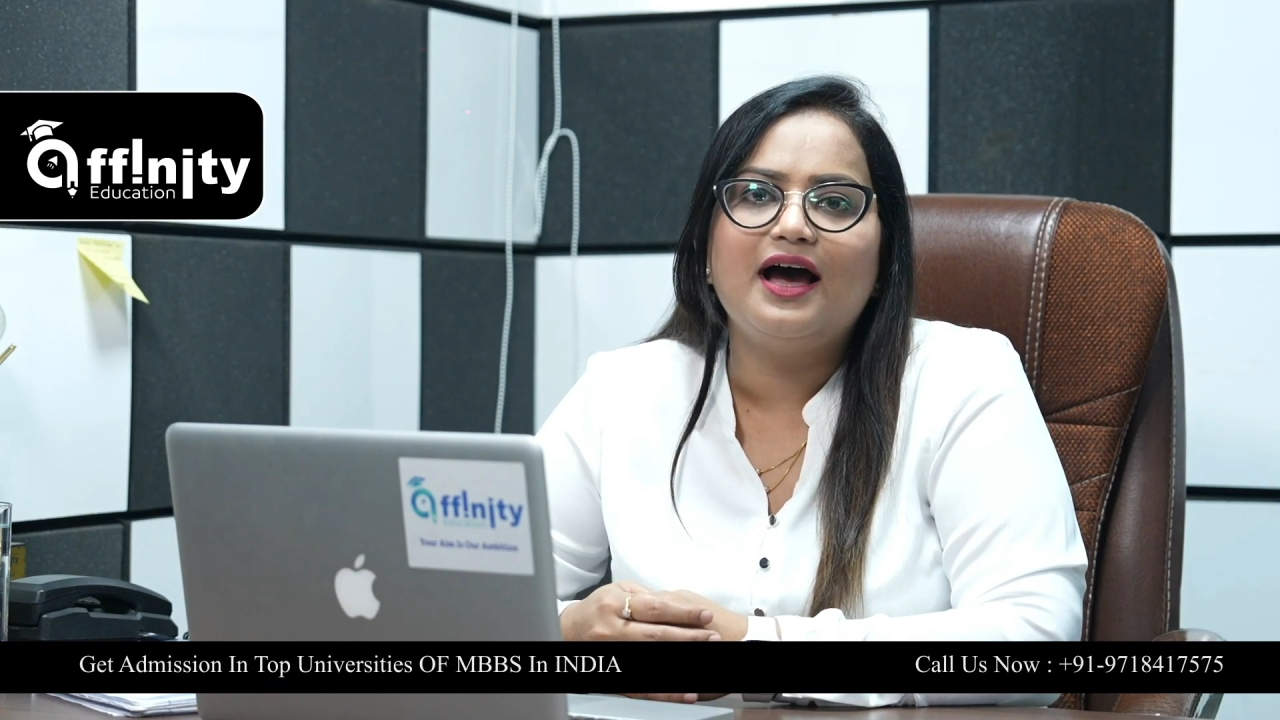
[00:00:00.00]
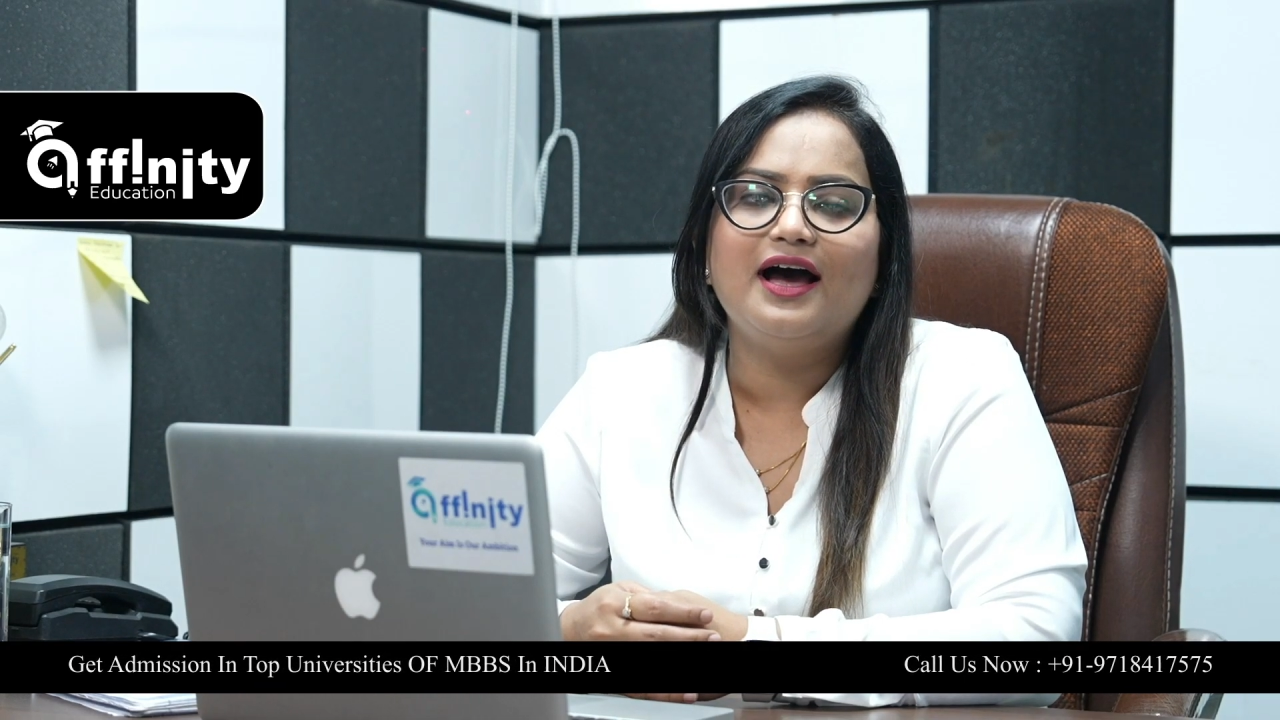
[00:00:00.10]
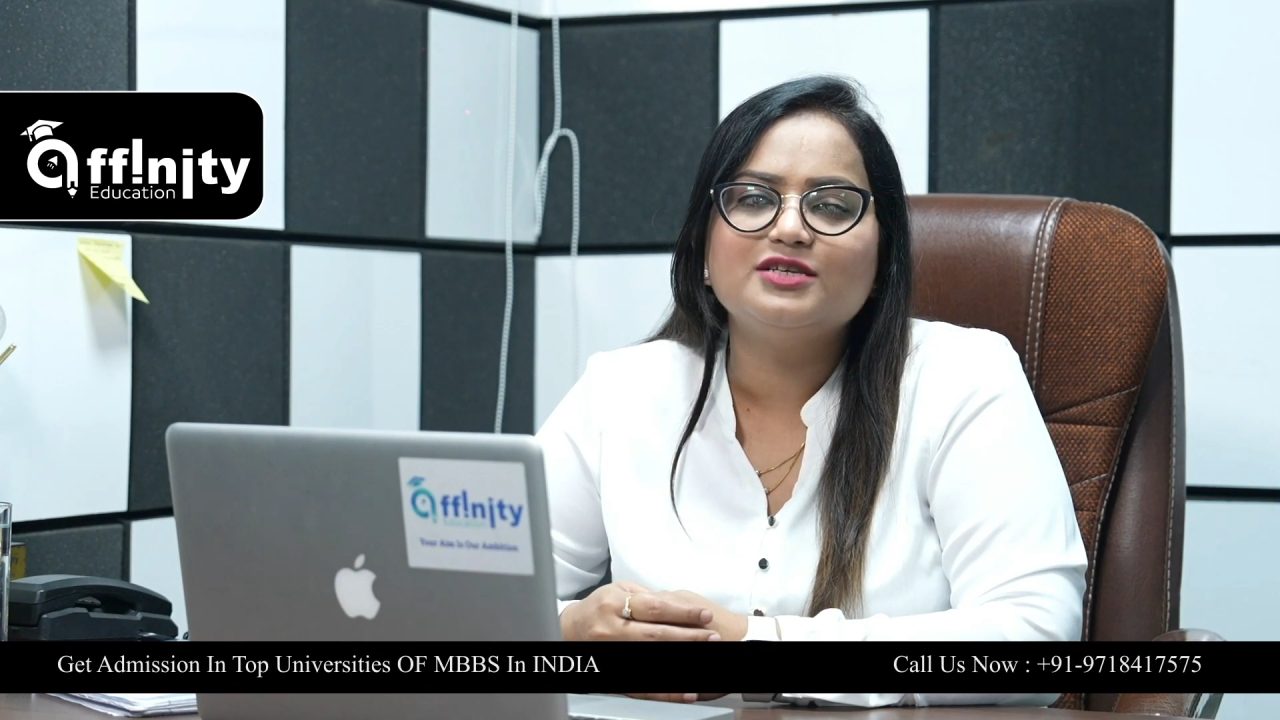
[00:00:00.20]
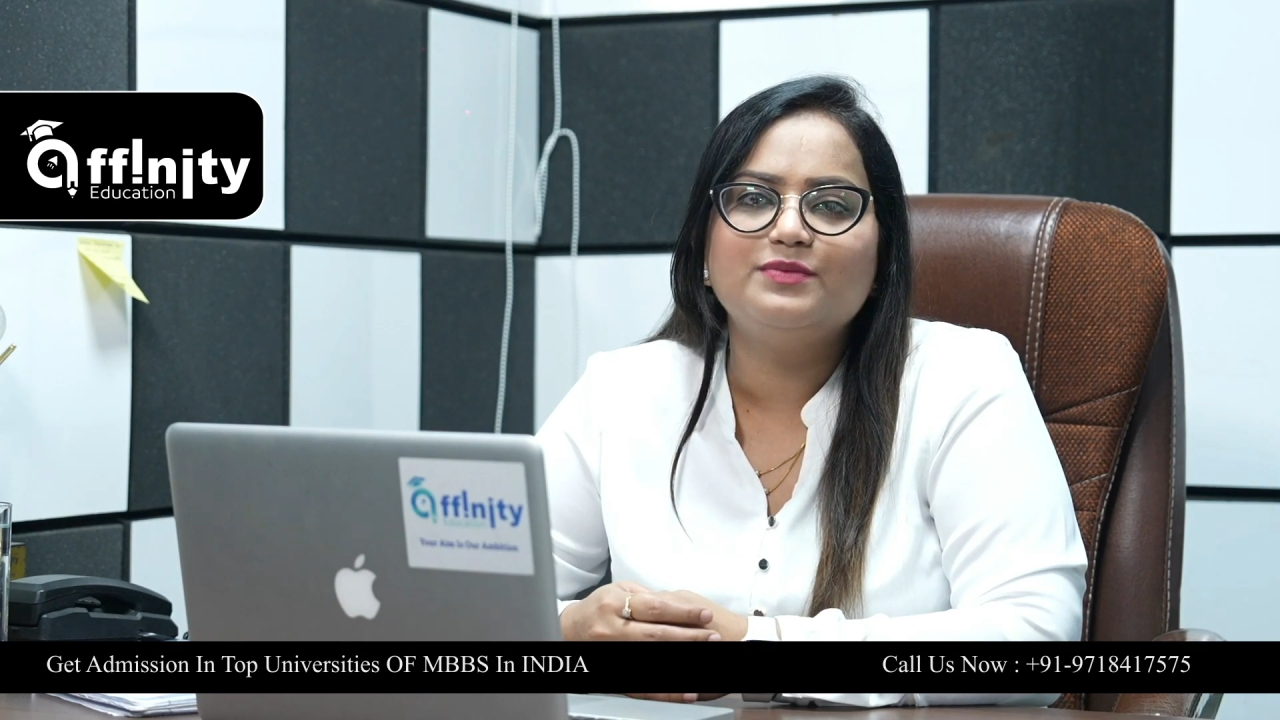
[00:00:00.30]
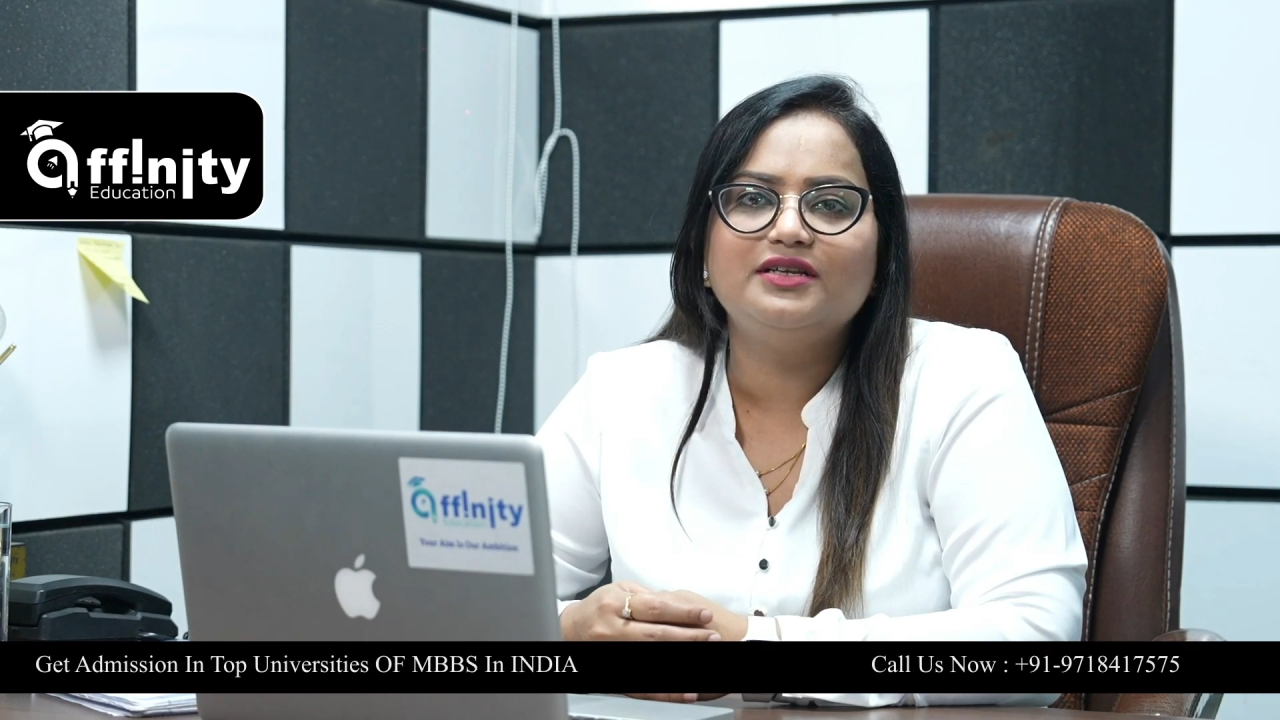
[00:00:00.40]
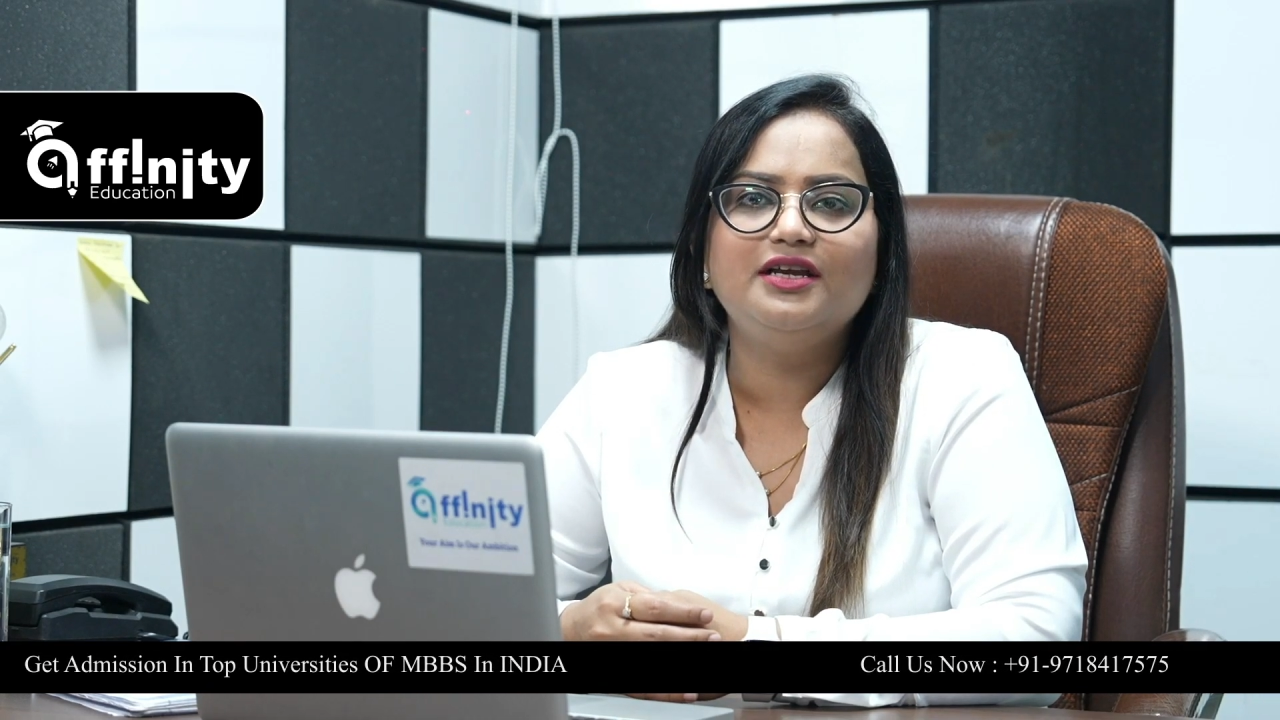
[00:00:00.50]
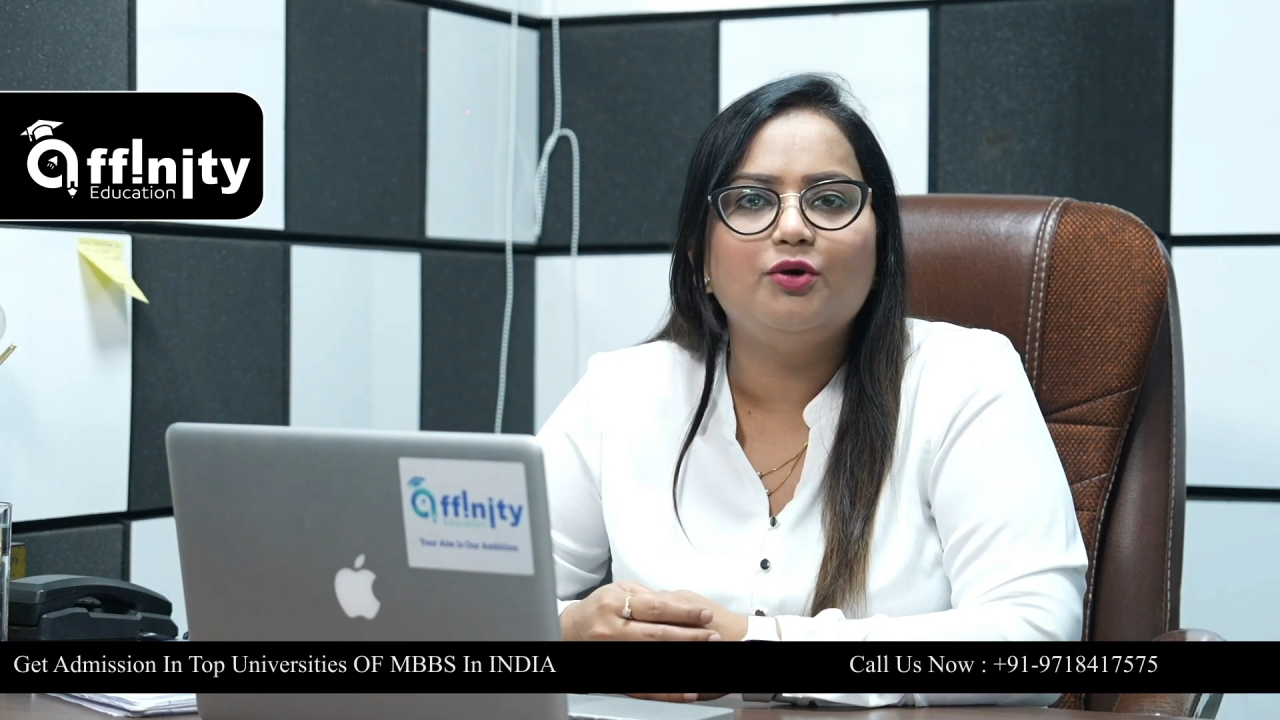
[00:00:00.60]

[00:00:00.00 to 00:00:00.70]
as per the